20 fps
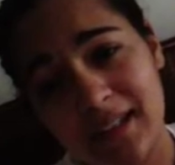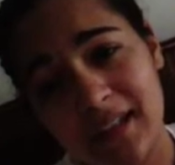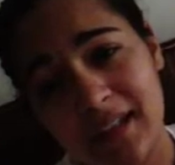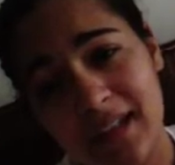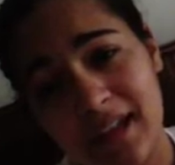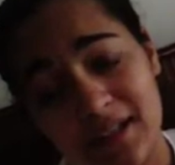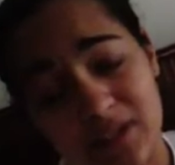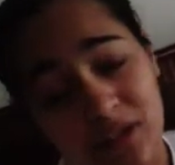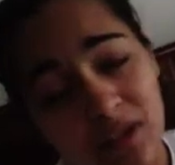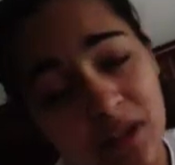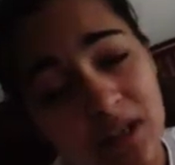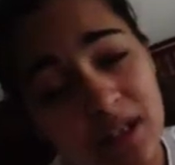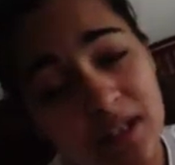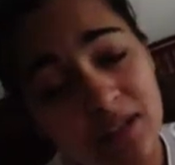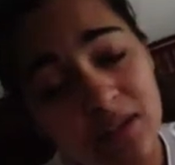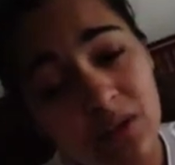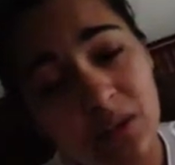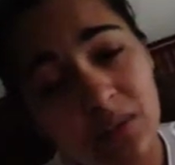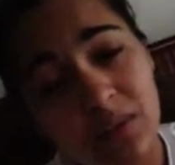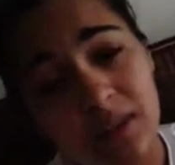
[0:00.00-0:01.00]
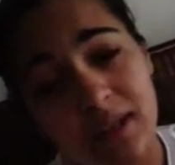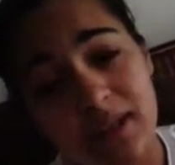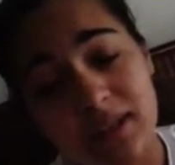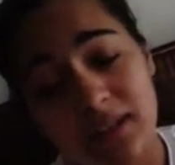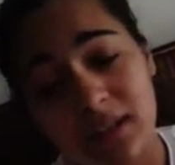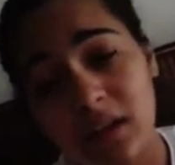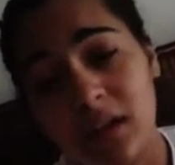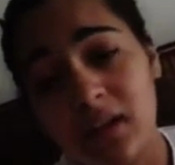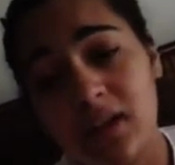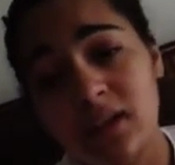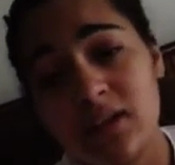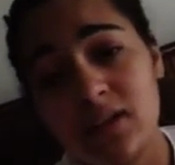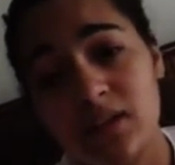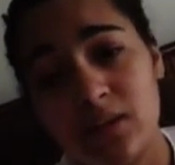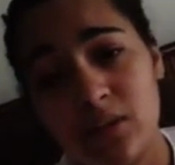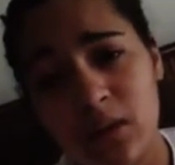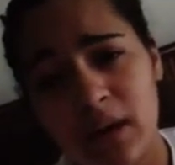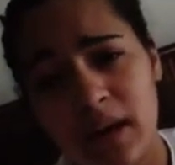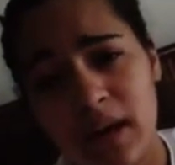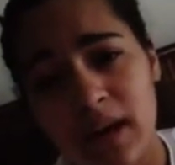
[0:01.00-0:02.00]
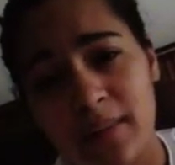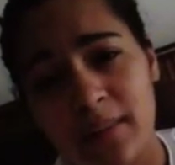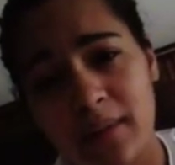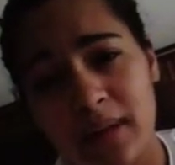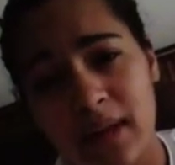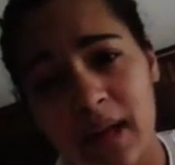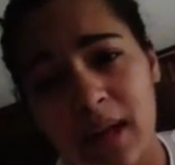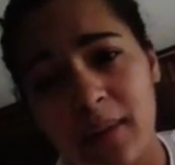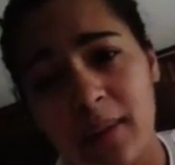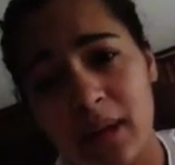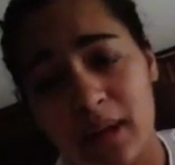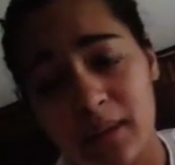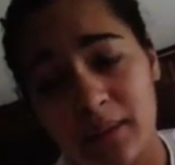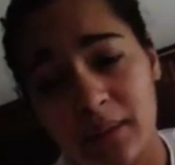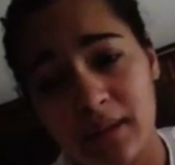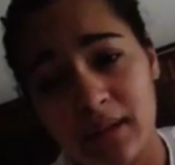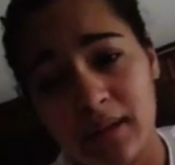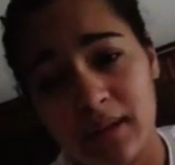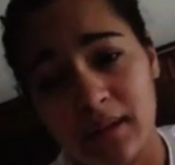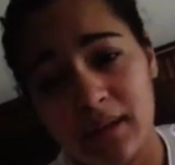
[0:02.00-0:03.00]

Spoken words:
He told me, as long as you are happy, I'm happy.